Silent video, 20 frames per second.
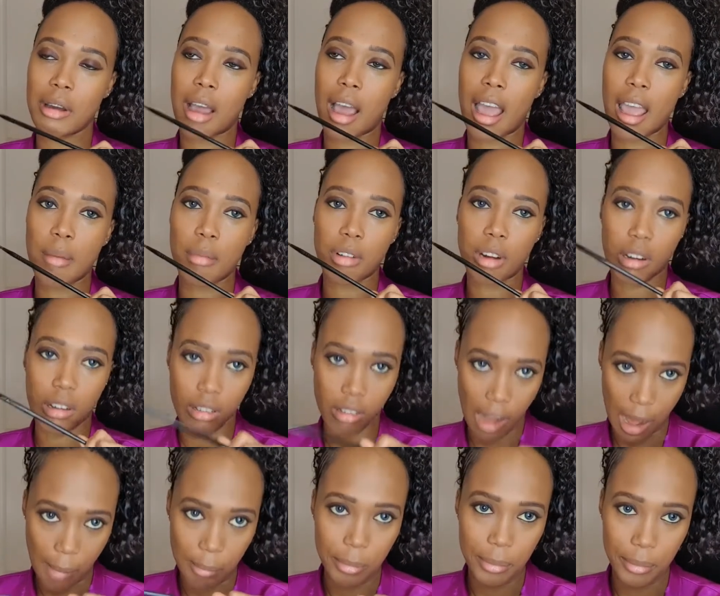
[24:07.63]
I am
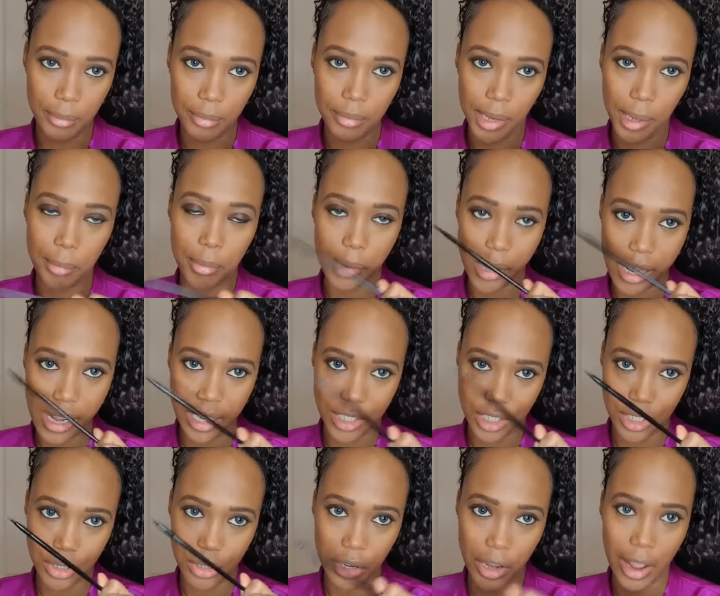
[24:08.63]
crap at putting
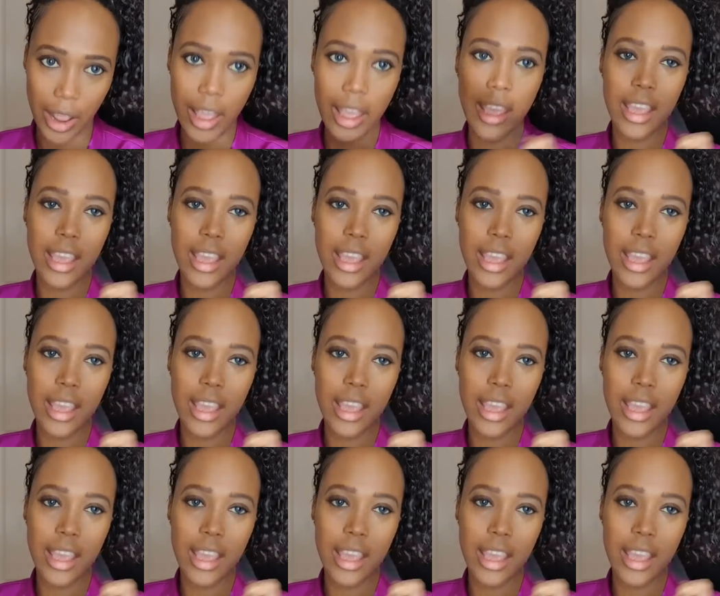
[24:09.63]
lashes on.